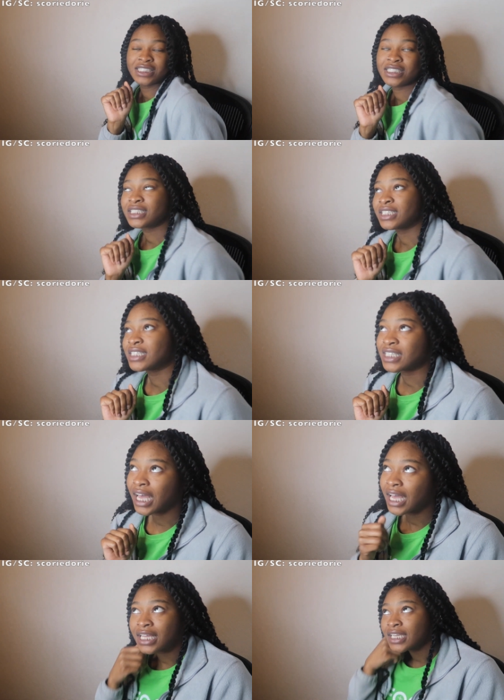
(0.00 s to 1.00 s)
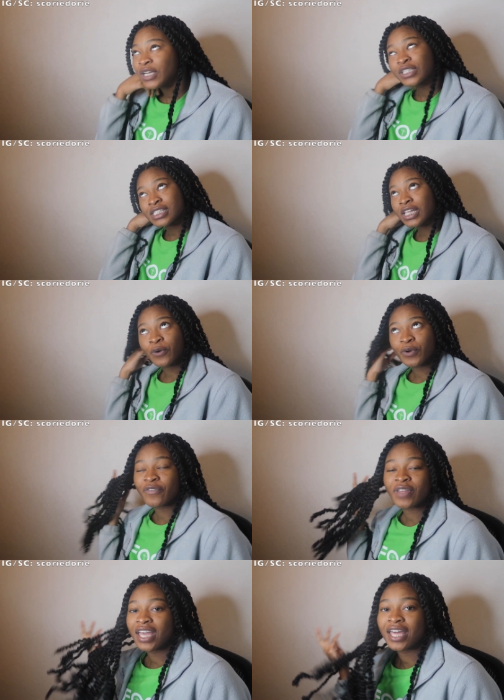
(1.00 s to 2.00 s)
she's not. Oh, she's not a
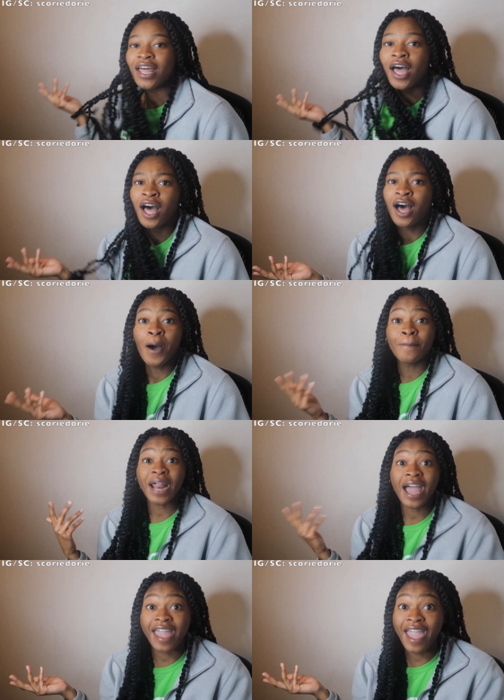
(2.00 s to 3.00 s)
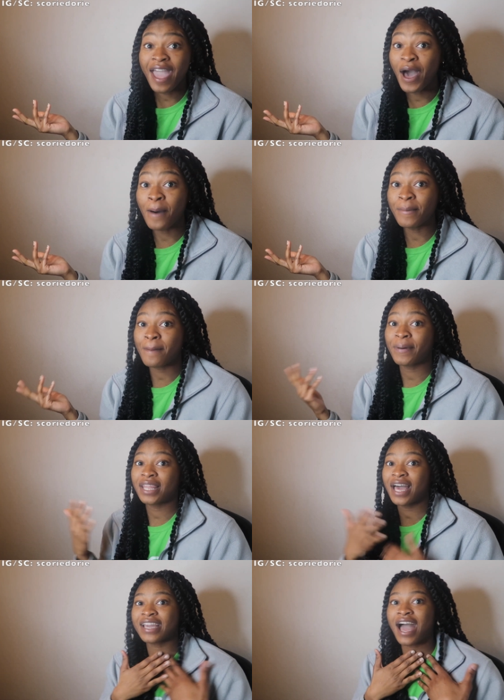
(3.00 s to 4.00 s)
real fan, but I am.
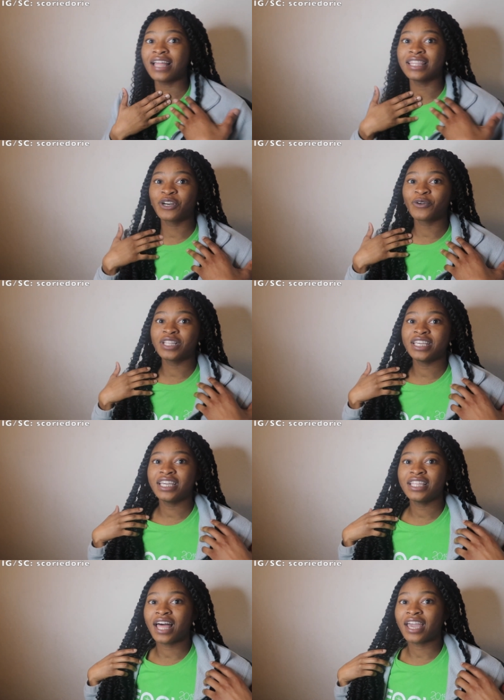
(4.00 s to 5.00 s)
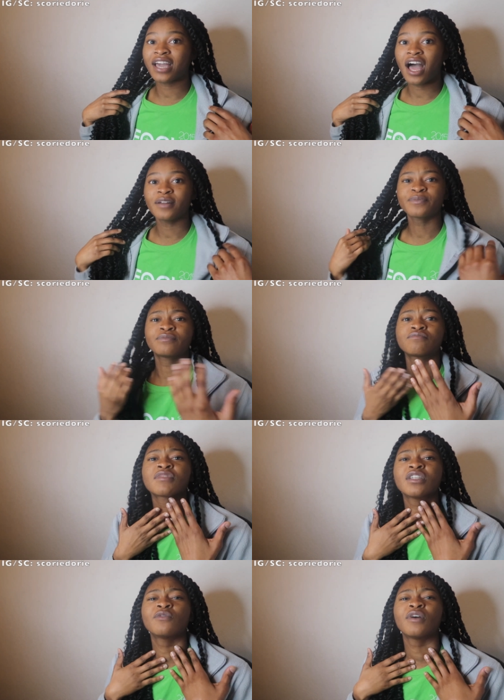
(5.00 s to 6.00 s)
But like, I literally like I.
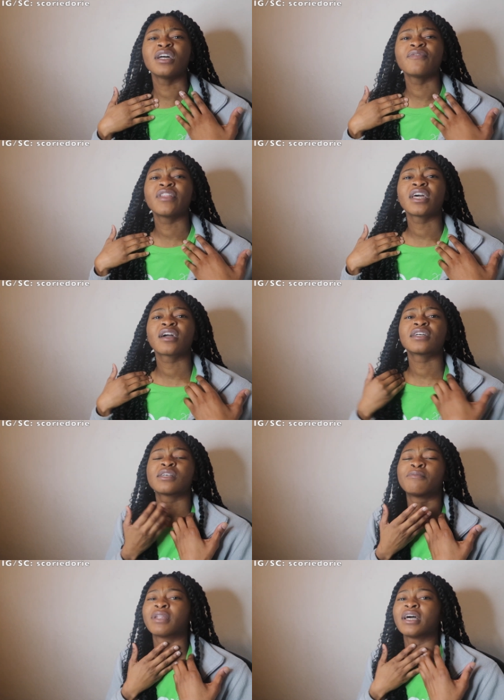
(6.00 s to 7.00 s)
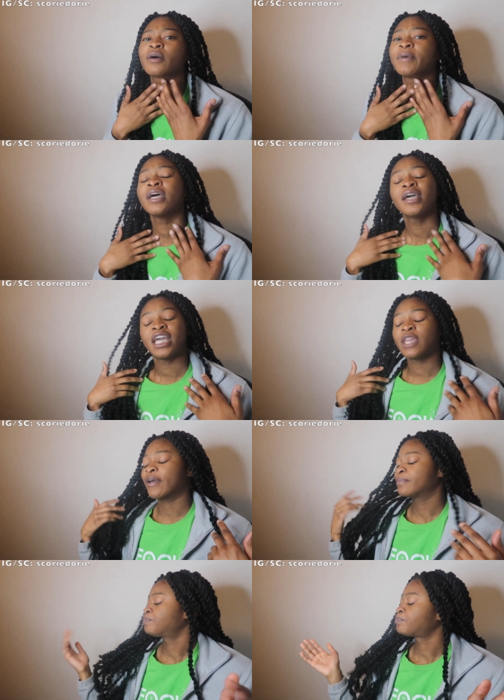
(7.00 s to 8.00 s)
Well, I feel like I got something black
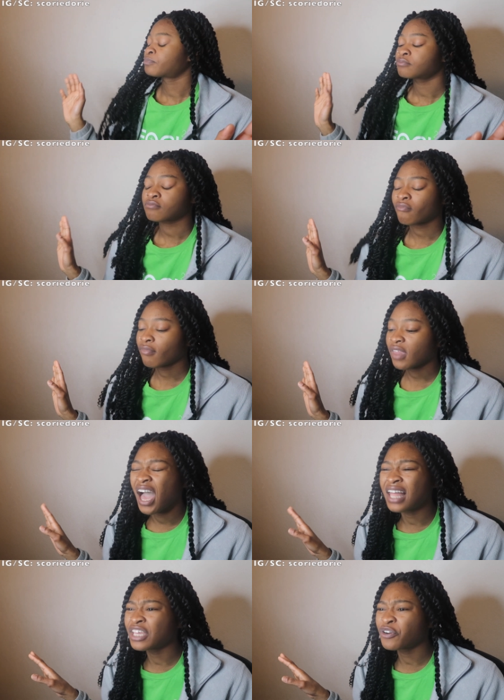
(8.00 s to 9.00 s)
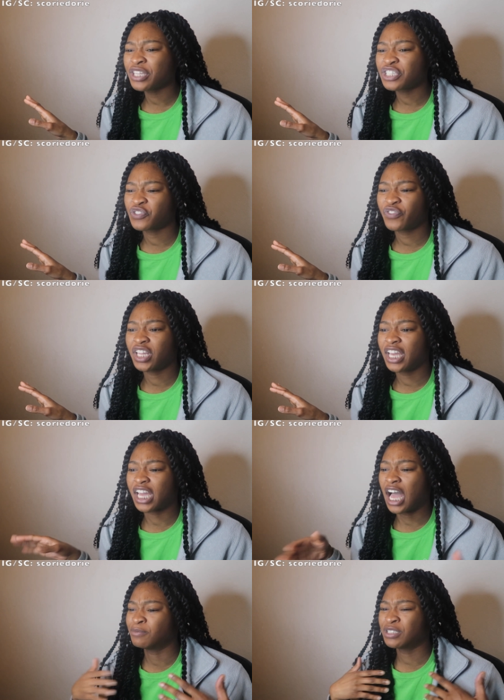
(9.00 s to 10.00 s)
Anyway. I literally just feel
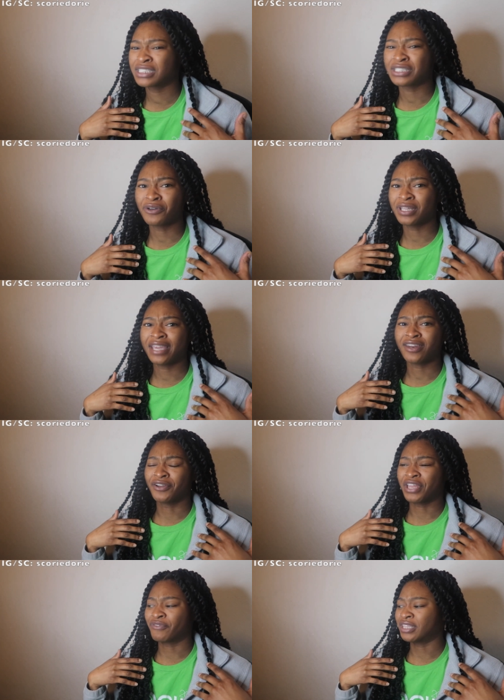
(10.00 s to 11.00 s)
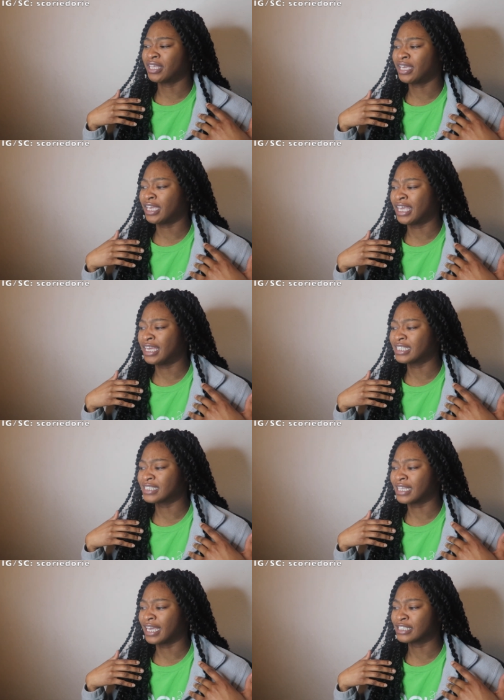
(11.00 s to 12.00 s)
like I'm just so late on everything and
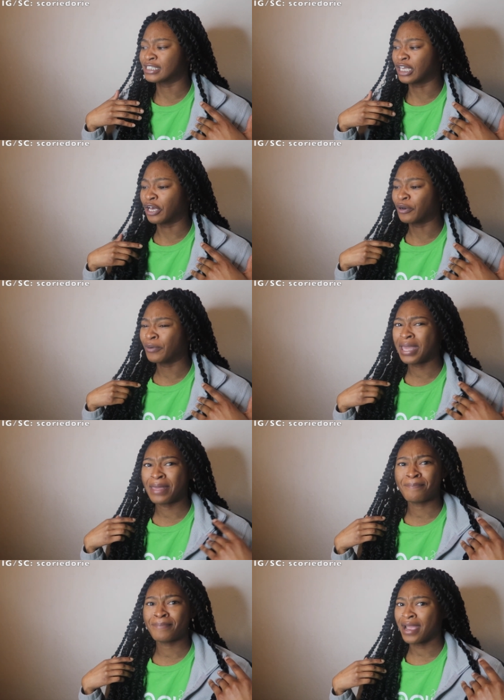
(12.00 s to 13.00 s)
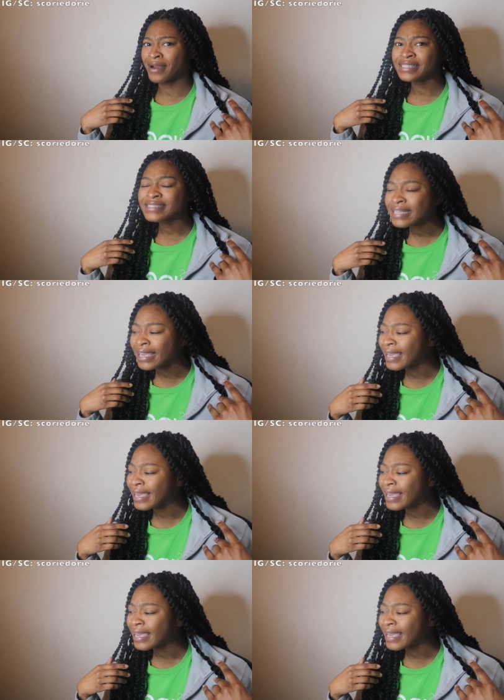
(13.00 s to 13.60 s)
it's like so embarrassing